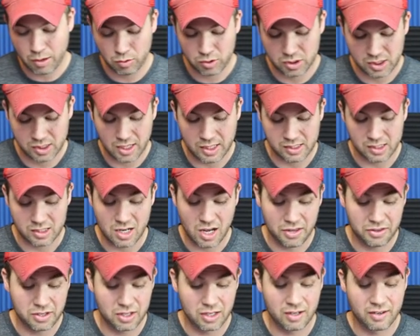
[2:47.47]
which does
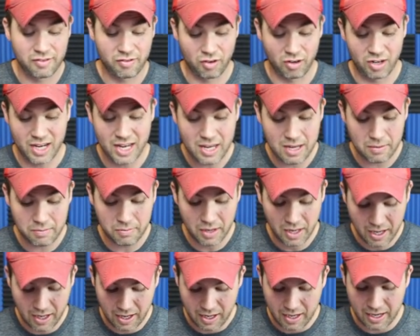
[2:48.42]
nothing for him,
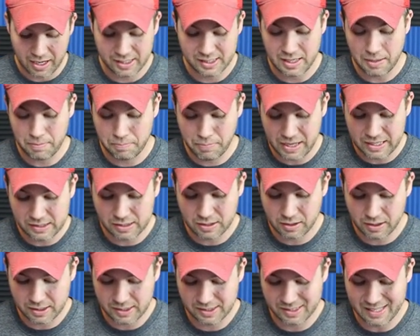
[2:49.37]
except
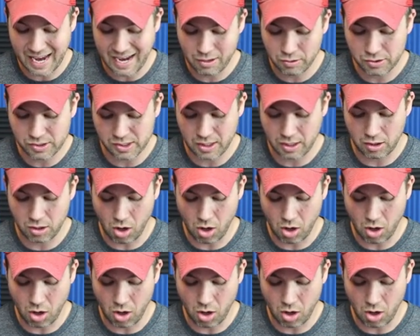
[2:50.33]
basically cycles a